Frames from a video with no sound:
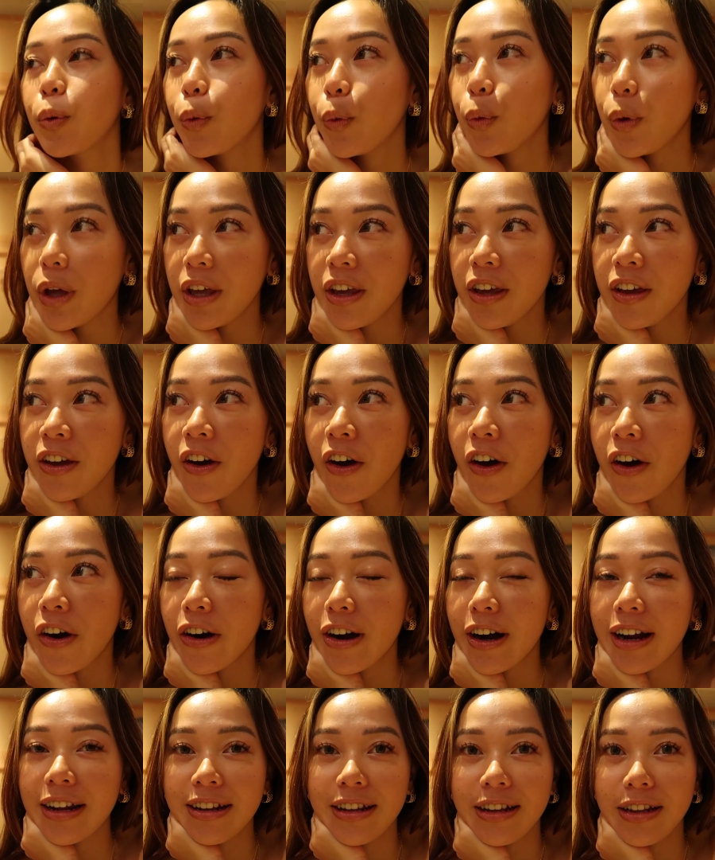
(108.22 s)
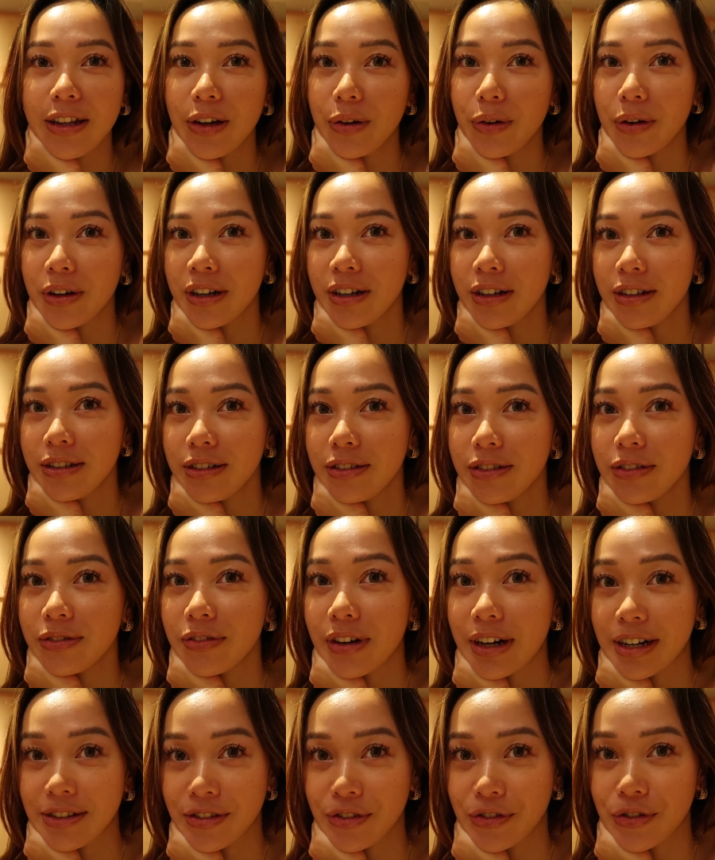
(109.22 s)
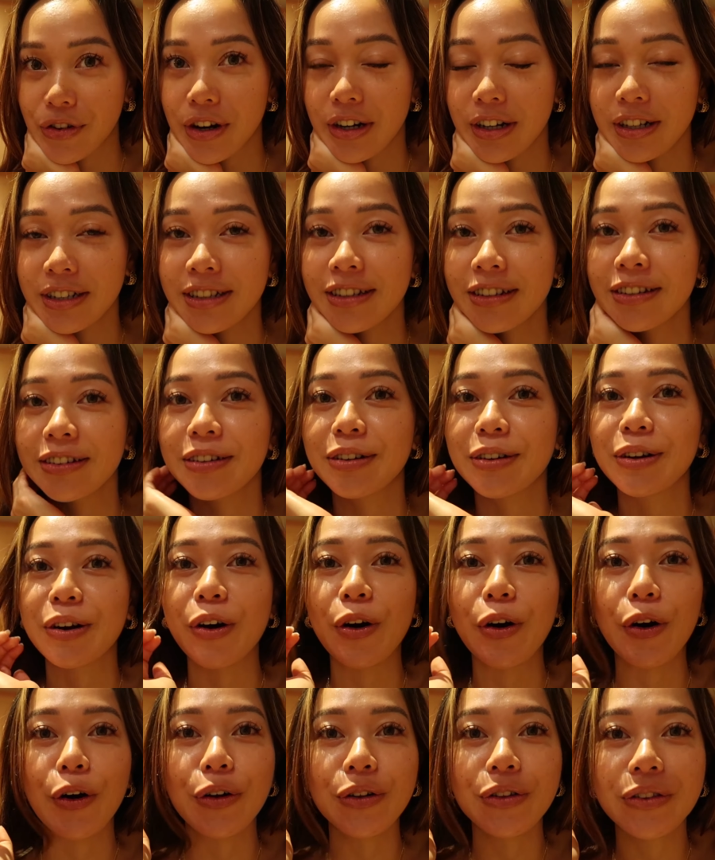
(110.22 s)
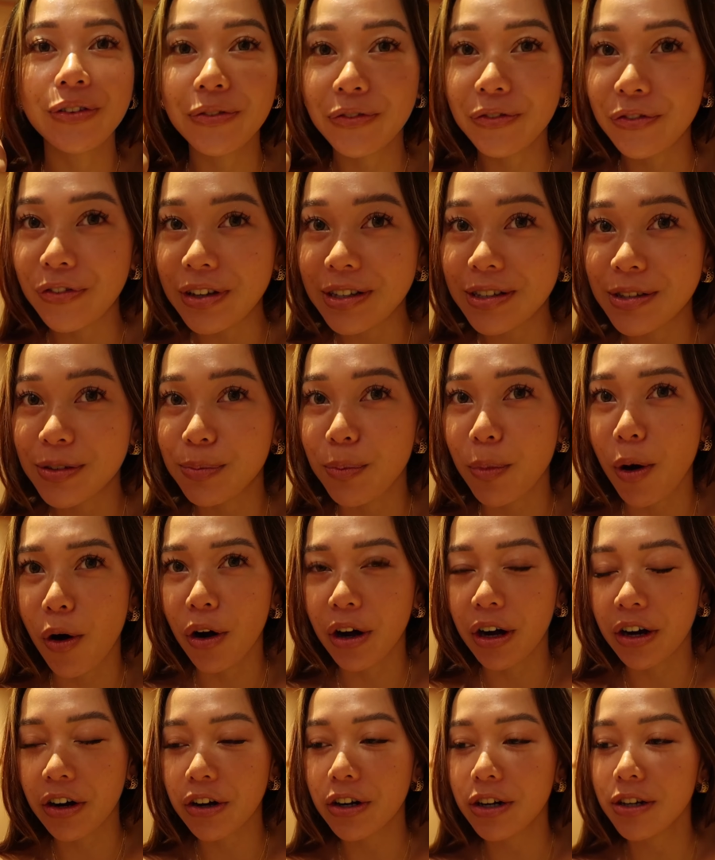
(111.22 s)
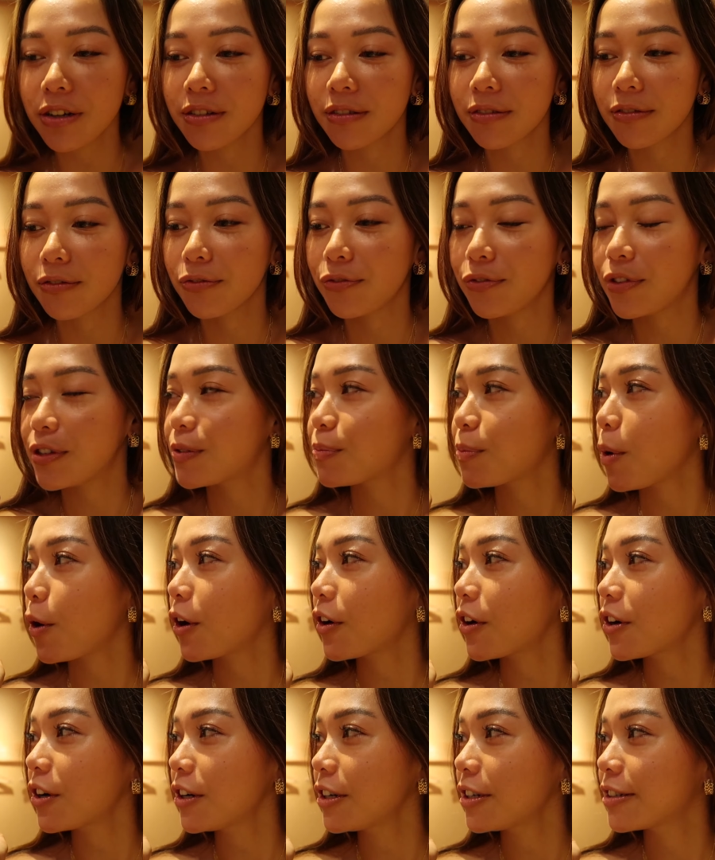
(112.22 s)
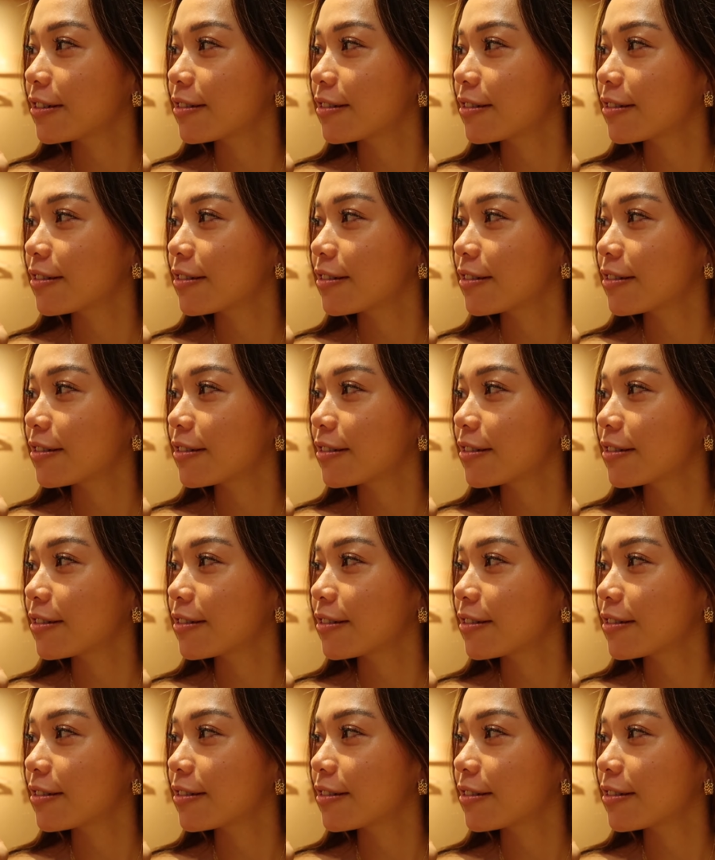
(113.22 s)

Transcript: We are at the local restaurant called Fishmonger. Fishmonger.